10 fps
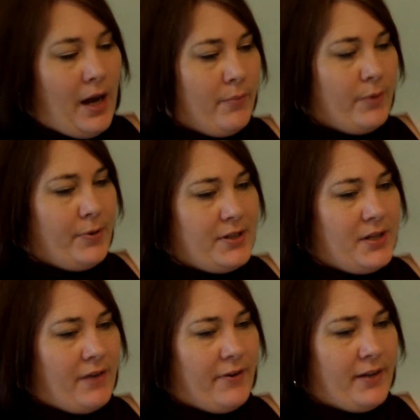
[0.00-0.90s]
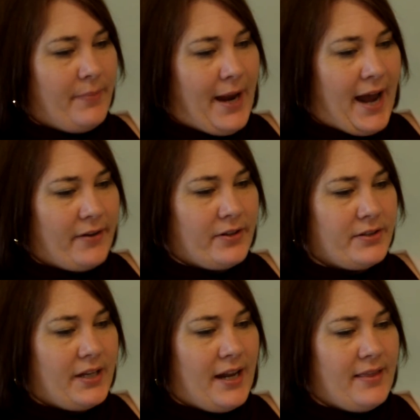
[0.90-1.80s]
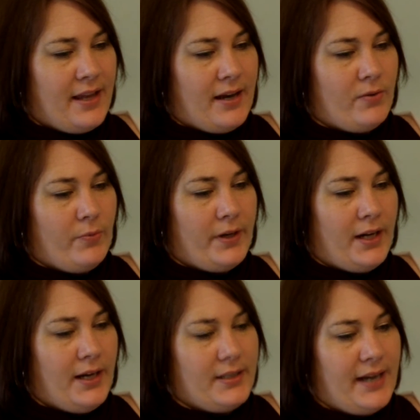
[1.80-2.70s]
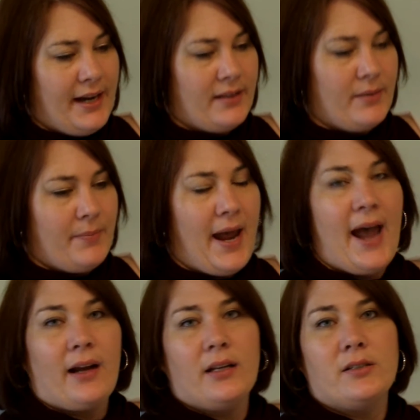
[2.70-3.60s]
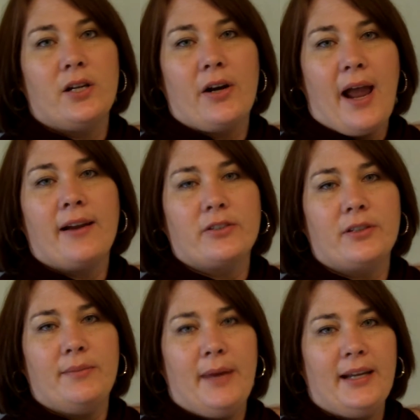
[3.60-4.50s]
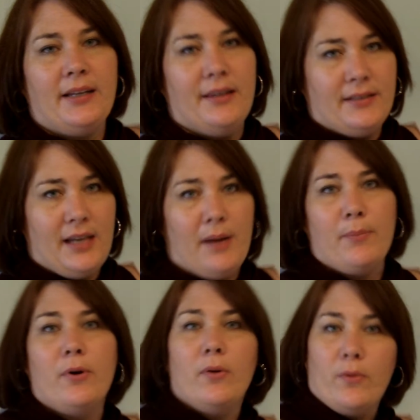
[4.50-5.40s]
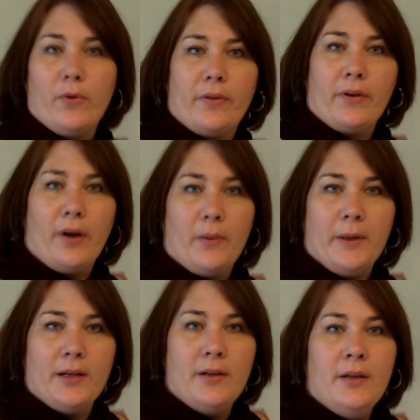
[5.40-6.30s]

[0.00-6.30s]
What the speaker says: we print off all the patterns, and then we take them back and start actually making the sample or the garment.